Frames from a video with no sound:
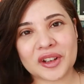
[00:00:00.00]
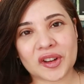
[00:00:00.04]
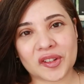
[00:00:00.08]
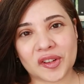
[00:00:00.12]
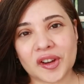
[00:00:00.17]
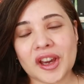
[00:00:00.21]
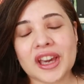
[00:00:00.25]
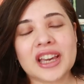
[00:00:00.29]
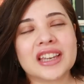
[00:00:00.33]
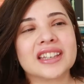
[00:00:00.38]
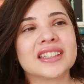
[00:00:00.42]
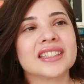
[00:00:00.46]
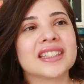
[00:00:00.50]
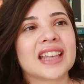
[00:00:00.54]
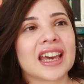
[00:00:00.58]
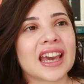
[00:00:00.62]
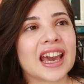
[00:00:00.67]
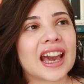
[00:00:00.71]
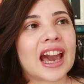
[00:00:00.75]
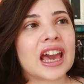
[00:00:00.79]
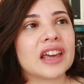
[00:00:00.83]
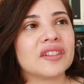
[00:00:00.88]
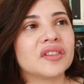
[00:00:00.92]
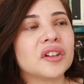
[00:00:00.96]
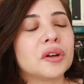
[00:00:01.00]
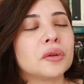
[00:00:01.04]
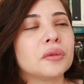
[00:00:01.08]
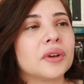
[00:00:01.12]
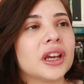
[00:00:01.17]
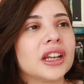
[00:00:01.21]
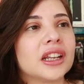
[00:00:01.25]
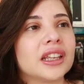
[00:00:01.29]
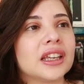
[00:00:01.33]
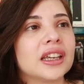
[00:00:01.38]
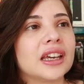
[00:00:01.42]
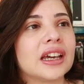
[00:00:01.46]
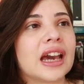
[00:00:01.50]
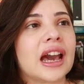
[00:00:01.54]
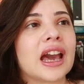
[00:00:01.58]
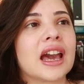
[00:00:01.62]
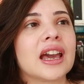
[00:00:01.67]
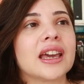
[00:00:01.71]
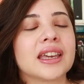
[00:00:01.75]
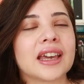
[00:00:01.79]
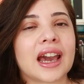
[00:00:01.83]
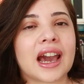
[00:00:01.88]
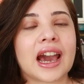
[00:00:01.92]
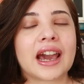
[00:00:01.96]
you know, because I've already,
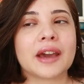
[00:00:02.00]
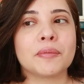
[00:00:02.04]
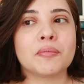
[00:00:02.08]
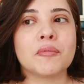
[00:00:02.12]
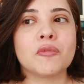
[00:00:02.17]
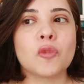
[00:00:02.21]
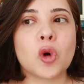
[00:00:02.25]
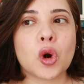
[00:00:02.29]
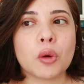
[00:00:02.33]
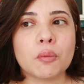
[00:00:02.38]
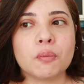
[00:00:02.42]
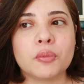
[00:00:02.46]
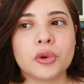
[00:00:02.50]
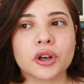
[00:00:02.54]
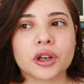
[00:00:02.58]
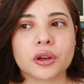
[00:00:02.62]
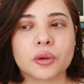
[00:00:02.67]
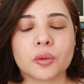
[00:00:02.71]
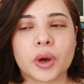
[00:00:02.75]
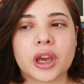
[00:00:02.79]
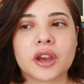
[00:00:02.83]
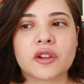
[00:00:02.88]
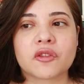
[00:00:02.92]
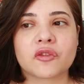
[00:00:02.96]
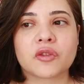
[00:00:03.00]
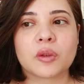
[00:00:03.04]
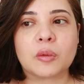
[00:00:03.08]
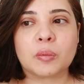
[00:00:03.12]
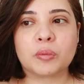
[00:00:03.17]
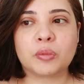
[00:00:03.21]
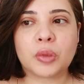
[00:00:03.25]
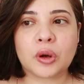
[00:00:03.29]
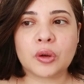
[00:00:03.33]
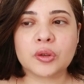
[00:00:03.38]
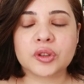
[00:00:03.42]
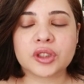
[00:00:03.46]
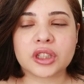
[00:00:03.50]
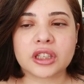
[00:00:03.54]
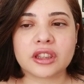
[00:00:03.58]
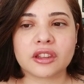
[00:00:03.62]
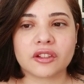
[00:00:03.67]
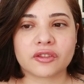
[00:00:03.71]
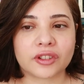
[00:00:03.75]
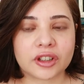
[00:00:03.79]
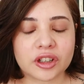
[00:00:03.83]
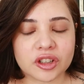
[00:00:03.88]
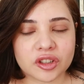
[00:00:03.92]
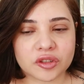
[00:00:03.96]
I, I'm one book away from posting
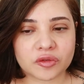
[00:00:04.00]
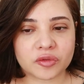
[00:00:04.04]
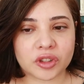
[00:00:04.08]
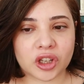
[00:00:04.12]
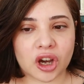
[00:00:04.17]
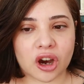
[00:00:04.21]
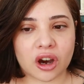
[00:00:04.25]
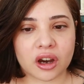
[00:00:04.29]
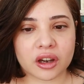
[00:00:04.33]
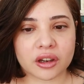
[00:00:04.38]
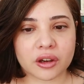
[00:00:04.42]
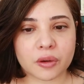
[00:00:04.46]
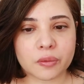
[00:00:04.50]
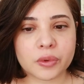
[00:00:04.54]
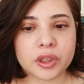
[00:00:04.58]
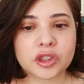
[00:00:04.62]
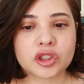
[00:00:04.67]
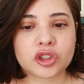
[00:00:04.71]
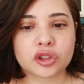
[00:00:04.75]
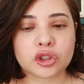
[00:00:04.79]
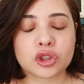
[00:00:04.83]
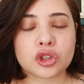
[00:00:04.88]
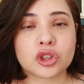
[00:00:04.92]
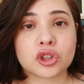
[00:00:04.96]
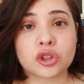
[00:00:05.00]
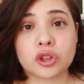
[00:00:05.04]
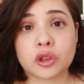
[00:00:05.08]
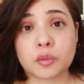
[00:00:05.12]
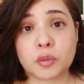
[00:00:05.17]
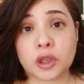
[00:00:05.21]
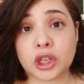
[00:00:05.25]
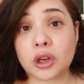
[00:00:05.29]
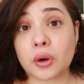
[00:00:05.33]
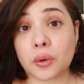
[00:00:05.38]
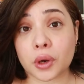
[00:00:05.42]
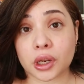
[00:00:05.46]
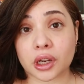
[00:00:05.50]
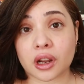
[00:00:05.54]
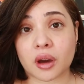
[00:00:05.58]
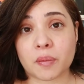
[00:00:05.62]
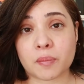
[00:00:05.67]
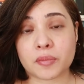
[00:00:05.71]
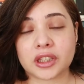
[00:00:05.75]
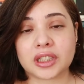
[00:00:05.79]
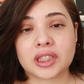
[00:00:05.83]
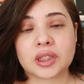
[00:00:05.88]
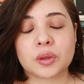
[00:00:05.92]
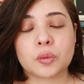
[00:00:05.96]
the first vlog, which should be going
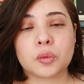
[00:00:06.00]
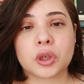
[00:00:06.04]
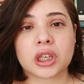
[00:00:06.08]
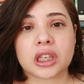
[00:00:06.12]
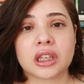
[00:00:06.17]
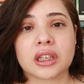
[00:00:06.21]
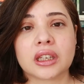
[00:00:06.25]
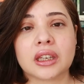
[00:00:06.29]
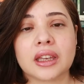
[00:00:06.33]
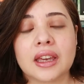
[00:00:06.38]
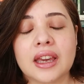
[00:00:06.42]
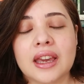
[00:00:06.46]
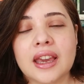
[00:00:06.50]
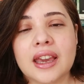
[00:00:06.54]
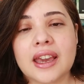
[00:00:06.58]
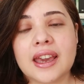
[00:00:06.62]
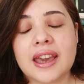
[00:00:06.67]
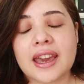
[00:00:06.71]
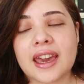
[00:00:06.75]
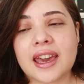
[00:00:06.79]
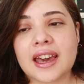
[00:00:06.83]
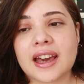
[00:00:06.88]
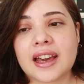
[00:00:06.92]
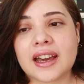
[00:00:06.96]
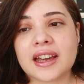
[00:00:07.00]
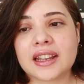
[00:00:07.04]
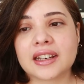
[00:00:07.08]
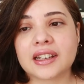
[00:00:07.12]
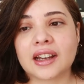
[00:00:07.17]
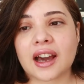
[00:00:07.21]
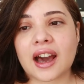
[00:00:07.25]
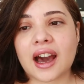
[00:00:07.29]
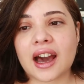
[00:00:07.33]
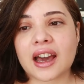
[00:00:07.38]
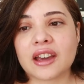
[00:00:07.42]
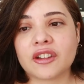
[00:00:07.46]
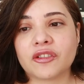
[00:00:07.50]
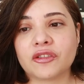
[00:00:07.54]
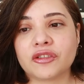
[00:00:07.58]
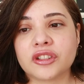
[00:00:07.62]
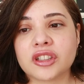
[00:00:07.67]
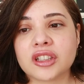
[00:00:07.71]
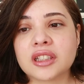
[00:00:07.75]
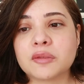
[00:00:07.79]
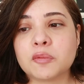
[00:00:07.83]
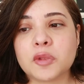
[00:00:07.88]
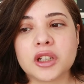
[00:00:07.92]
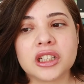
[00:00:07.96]
up this week. And I've
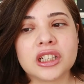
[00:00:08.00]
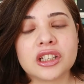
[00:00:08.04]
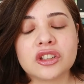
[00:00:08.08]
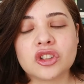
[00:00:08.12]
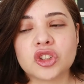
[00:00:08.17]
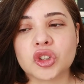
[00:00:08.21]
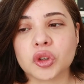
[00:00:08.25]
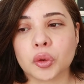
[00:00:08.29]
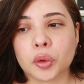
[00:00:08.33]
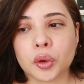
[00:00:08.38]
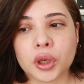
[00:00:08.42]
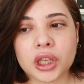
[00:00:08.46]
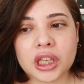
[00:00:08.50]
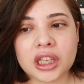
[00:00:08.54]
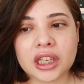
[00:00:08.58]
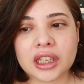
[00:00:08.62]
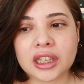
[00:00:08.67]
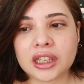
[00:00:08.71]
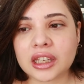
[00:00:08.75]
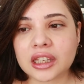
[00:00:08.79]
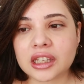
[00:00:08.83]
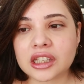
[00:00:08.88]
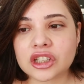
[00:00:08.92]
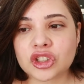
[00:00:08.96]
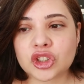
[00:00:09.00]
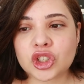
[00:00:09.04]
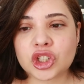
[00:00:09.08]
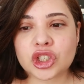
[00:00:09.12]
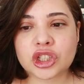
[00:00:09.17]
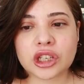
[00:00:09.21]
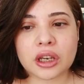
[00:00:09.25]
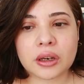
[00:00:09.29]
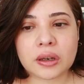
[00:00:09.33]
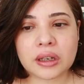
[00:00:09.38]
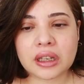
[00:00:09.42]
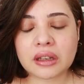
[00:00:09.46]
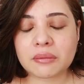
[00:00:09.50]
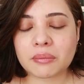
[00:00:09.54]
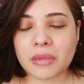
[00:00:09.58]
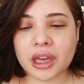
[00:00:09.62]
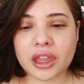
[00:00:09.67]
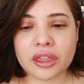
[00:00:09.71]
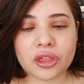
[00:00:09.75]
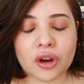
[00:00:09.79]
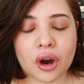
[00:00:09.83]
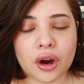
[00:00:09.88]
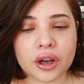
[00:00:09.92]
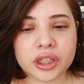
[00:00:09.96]
just been enjoying sharing
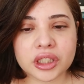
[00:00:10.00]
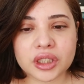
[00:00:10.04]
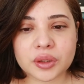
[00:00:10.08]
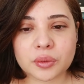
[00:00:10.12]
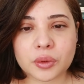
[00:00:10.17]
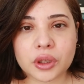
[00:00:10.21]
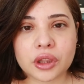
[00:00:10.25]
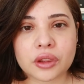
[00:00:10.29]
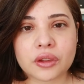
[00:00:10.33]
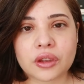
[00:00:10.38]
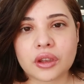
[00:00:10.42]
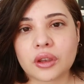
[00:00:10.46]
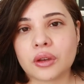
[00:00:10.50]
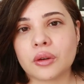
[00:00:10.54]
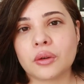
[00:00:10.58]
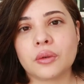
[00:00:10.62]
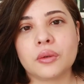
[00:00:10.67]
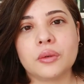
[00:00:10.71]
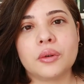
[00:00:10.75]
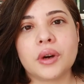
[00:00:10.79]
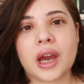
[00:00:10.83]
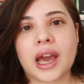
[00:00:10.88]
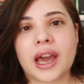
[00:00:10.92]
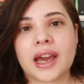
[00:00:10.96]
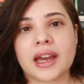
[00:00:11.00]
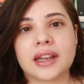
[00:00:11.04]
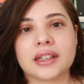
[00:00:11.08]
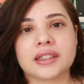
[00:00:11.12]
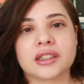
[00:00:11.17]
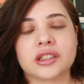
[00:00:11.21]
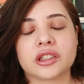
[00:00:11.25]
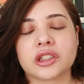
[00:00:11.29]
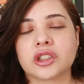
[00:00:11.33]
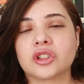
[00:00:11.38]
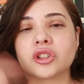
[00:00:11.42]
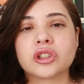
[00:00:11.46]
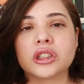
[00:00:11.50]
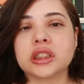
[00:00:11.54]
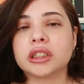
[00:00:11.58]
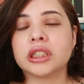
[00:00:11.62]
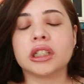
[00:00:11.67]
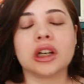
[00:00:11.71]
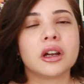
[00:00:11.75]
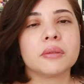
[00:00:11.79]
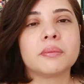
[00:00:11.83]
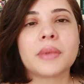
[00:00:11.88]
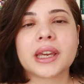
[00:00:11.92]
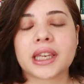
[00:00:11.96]
my thoughts with you and just
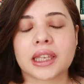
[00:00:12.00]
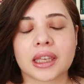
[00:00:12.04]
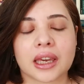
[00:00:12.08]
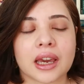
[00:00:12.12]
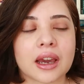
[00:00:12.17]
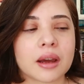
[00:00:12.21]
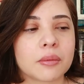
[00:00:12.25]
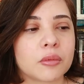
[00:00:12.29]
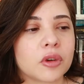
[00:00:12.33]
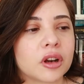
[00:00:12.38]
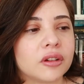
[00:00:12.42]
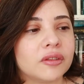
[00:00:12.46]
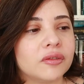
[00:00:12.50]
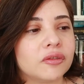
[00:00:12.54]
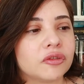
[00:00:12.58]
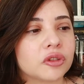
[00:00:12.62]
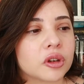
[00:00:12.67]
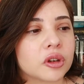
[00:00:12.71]
turning on my camera and